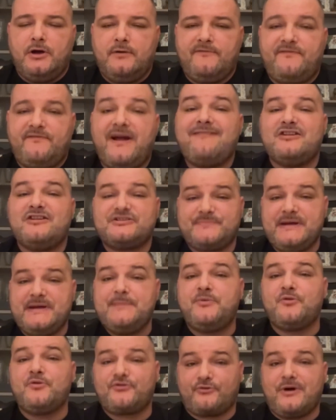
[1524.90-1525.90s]
various
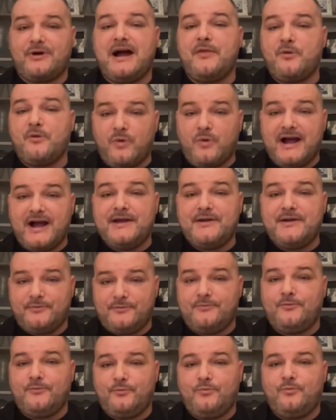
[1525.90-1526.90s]
people throughout the way
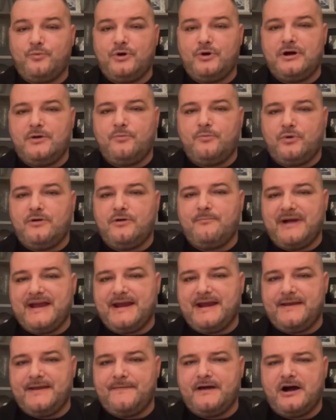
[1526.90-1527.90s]
were
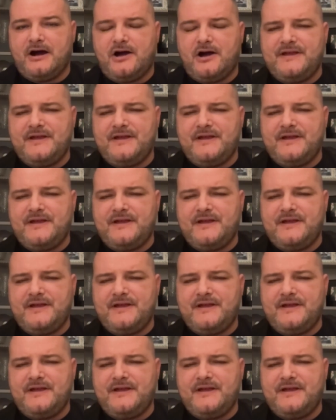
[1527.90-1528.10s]
making that.